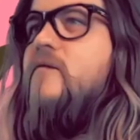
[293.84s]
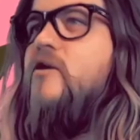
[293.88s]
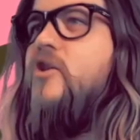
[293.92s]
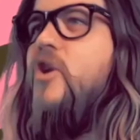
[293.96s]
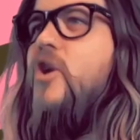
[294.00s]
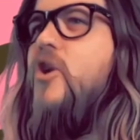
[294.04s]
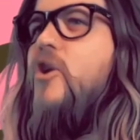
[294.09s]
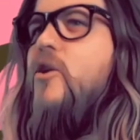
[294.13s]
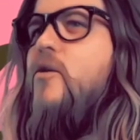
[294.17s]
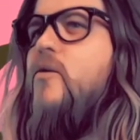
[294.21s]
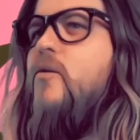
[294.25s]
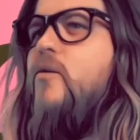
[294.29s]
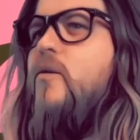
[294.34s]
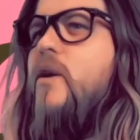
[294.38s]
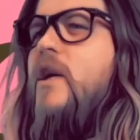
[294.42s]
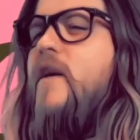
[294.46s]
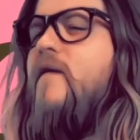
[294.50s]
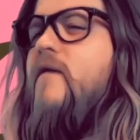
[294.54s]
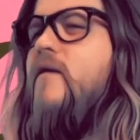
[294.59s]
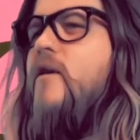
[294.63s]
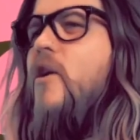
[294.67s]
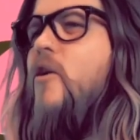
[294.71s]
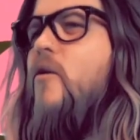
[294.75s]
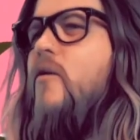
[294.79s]
So,
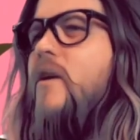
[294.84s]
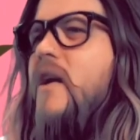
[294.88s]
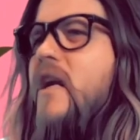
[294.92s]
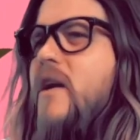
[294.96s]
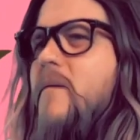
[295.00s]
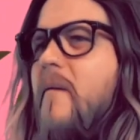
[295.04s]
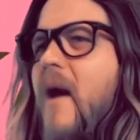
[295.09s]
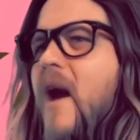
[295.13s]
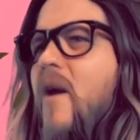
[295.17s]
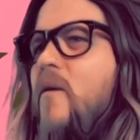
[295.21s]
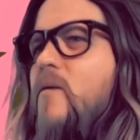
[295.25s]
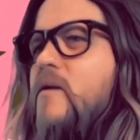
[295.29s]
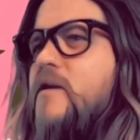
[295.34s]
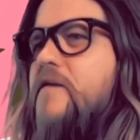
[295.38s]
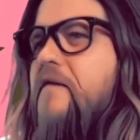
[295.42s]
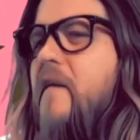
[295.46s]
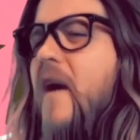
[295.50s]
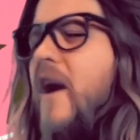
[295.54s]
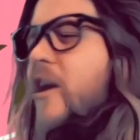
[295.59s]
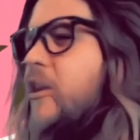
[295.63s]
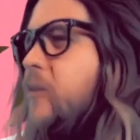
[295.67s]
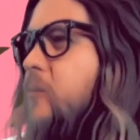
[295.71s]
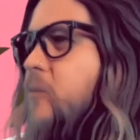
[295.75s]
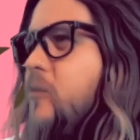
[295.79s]
even though Nehemiah was
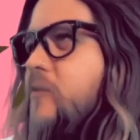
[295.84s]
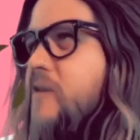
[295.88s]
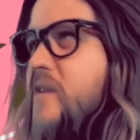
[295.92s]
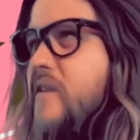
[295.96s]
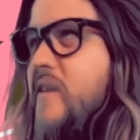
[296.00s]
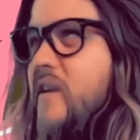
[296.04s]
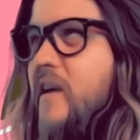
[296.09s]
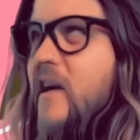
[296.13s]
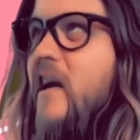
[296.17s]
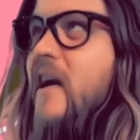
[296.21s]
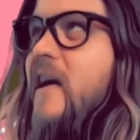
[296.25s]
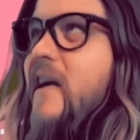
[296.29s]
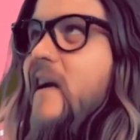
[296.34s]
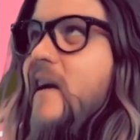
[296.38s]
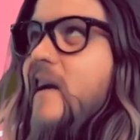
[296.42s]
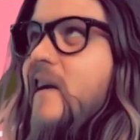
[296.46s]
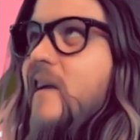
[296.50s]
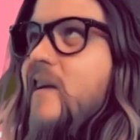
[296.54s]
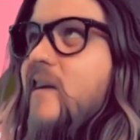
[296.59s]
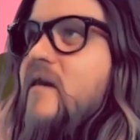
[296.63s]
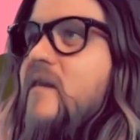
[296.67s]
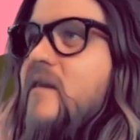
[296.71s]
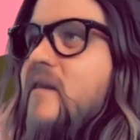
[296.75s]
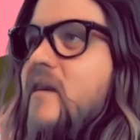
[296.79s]
valuable to the king,
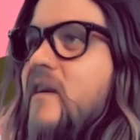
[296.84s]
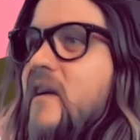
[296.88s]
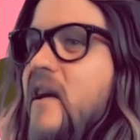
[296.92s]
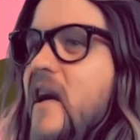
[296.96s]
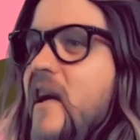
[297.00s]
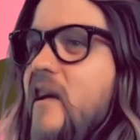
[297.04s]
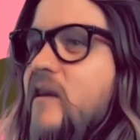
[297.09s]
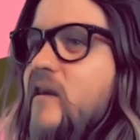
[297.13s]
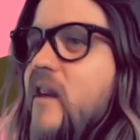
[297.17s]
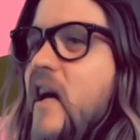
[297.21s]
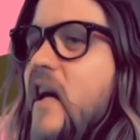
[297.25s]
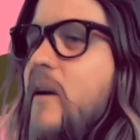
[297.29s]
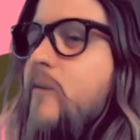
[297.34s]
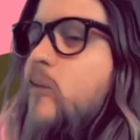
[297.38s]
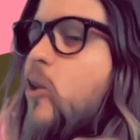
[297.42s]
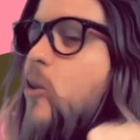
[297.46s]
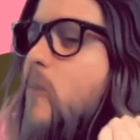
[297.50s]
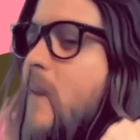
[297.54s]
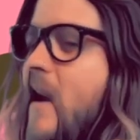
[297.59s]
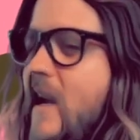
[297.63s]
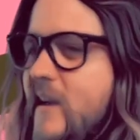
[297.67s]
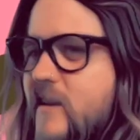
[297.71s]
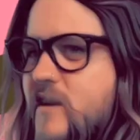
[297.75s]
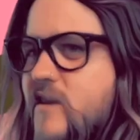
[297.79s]
the king let him go
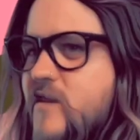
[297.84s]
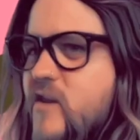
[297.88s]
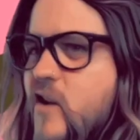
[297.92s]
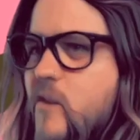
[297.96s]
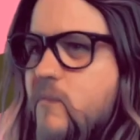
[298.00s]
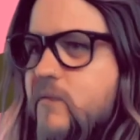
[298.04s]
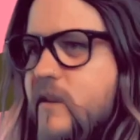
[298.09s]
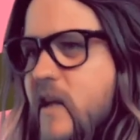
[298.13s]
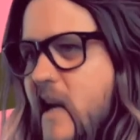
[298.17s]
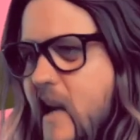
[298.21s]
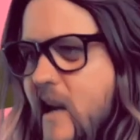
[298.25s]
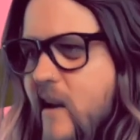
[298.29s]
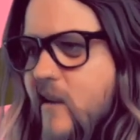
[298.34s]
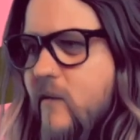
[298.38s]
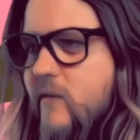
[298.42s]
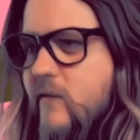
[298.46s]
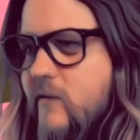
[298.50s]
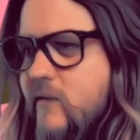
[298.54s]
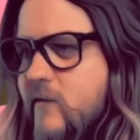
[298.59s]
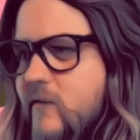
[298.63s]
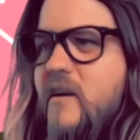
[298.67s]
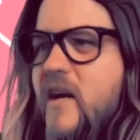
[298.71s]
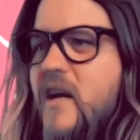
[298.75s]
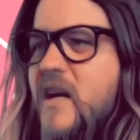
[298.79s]
back to his hometown,
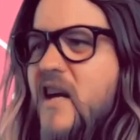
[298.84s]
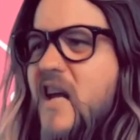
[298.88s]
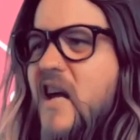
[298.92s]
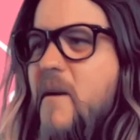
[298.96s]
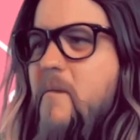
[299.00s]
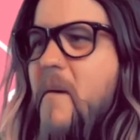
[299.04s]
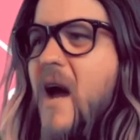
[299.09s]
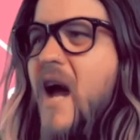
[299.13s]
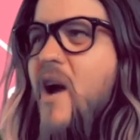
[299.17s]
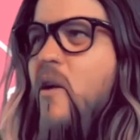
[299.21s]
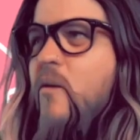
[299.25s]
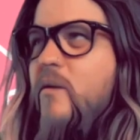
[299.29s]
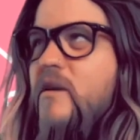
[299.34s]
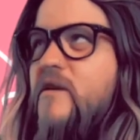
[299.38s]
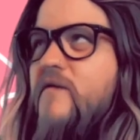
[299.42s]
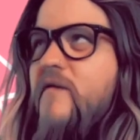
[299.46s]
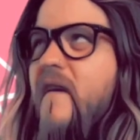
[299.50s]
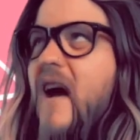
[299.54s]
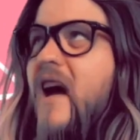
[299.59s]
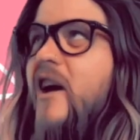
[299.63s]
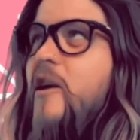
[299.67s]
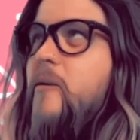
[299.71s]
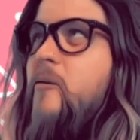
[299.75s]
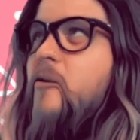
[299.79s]
and Nehemiah was
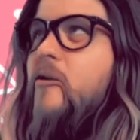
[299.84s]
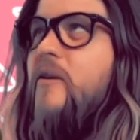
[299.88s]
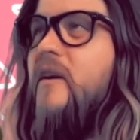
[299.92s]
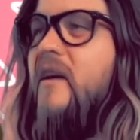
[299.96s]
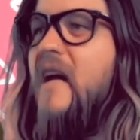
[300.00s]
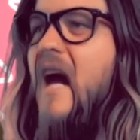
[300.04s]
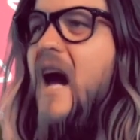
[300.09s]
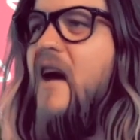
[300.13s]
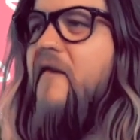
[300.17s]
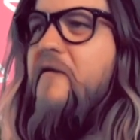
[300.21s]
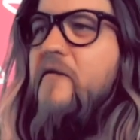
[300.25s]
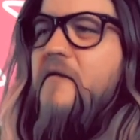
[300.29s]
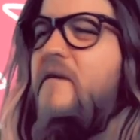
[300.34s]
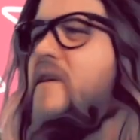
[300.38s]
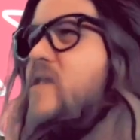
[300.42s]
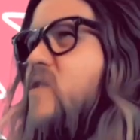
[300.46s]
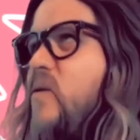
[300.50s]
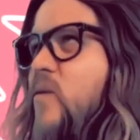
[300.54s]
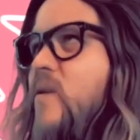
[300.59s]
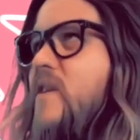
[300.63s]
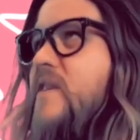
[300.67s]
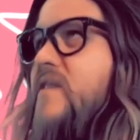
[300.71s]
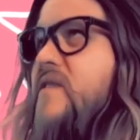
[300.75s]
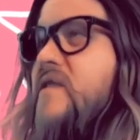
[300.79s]
valuable to God for
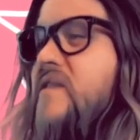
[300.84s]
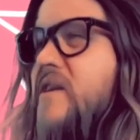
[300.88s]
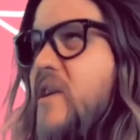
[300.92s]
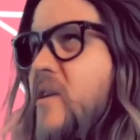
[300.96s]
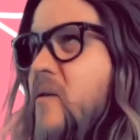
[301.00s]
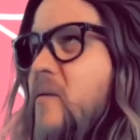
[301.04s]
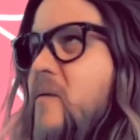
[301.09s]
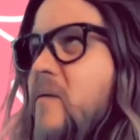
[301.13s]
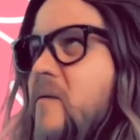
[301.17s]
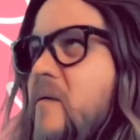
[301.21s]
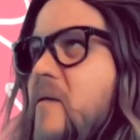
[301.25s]
this reason too?